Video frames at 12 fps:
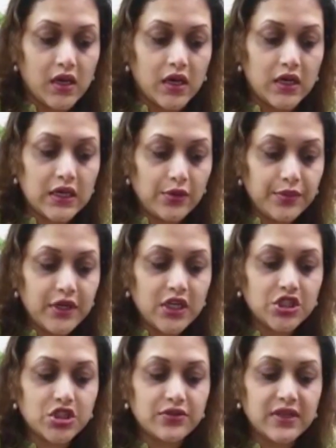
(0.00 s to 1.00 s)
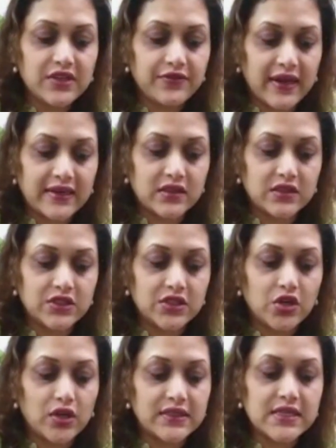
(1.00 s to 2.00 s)
A combination of these factors
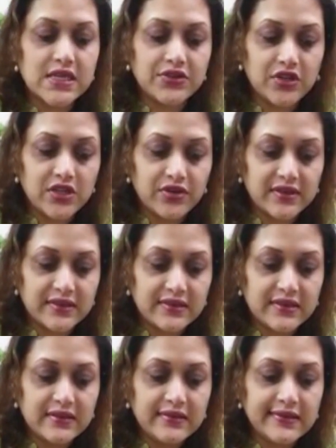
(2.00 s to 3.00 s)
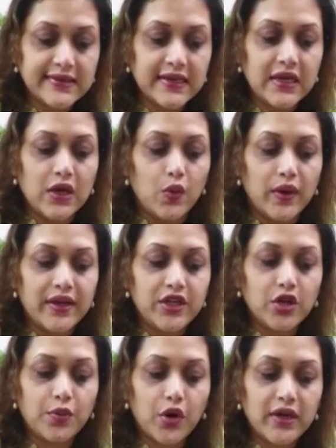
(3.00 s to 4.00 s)
causes insulin resistance, wherein
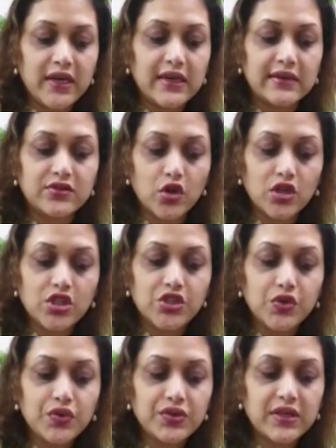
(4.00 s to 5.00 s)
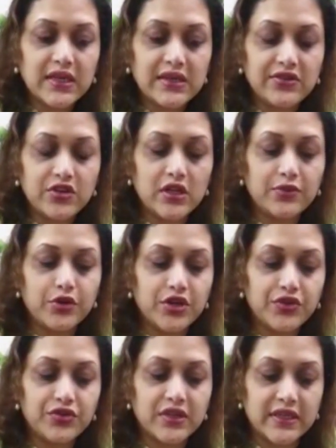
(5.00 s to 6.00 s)
your body does not use the insulin
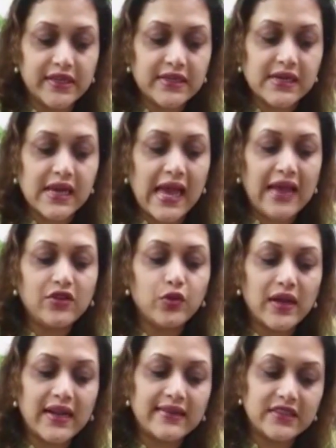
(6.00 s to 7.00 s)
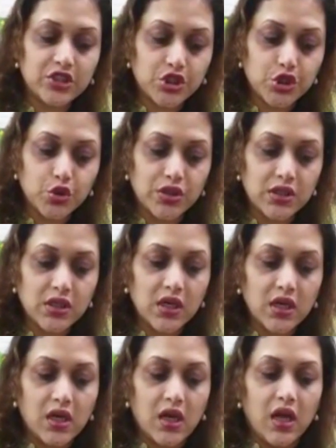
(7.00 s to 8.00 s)
produced in it as well as it should,
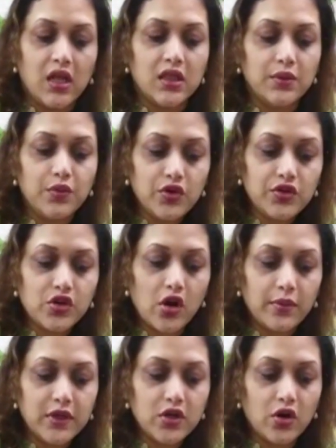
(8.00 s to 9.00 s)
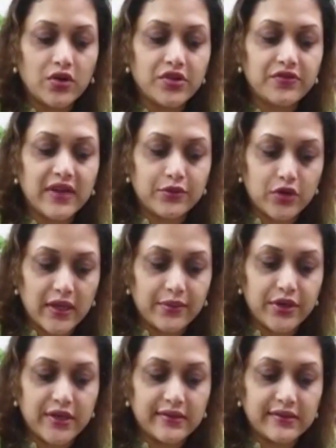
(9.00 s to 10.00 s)
the most common cause of type 2
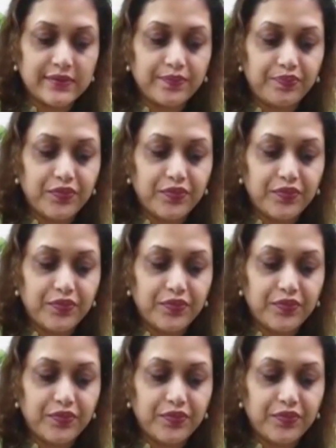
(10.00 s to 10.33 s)
diabetes.